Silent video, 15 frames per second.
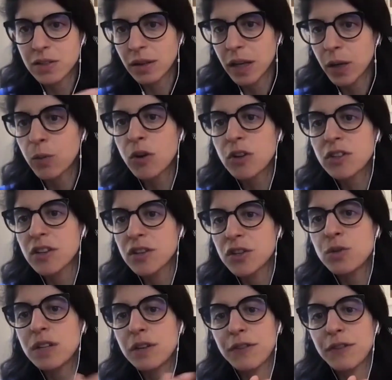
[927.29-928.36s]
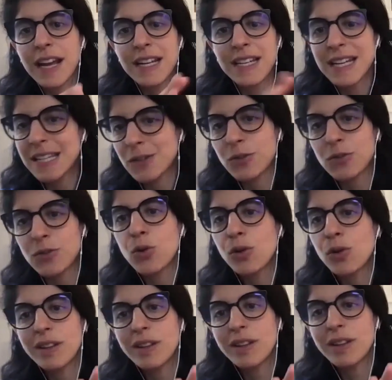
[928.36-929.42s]
So like worked on 2 different ideas that are
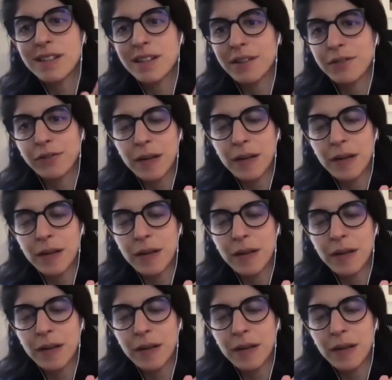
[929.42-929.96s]
totally different